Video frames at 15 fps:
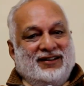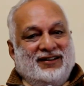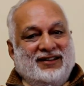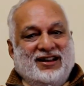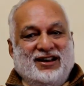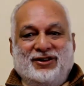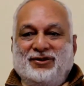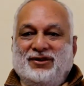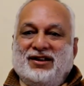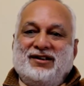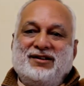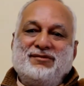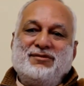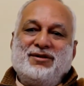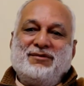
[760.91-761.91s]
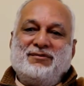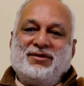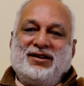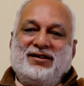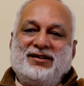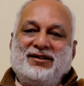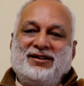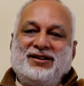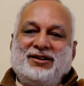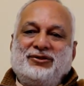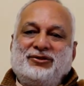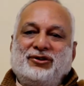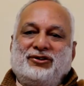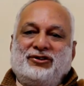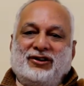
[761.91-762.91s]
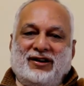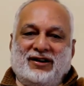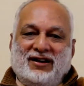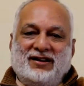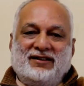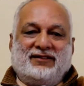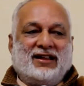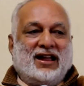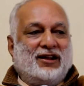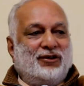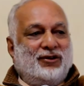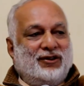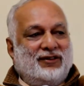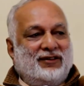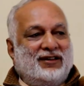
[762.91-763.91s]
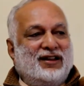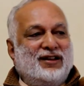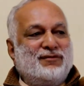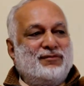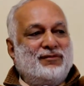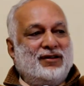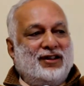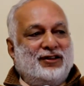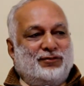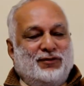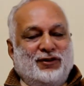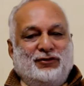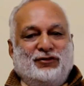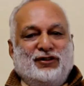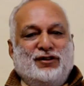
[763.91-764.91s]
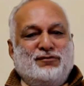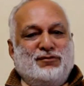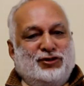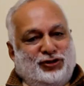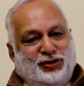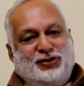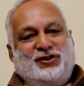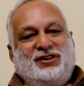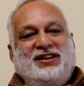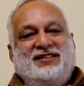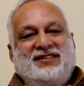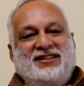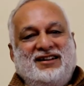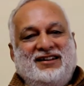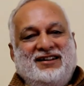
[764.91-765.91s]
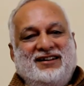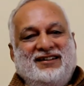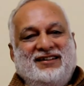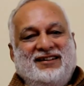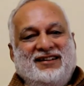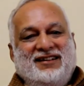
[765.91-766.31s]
Then you can remember. So certain psychological, spiritual maturity is needed.